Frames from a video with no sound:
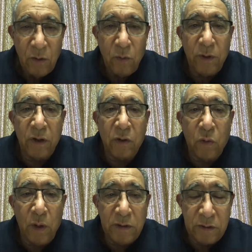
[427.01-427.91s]
with a
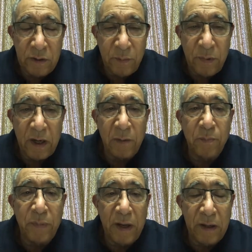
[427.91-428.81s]
question, but I
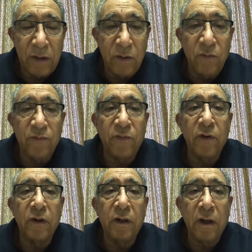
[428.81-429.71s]
bet you
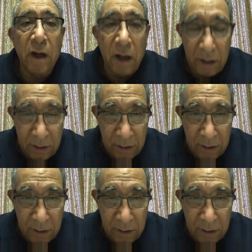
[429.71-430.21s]
forgot.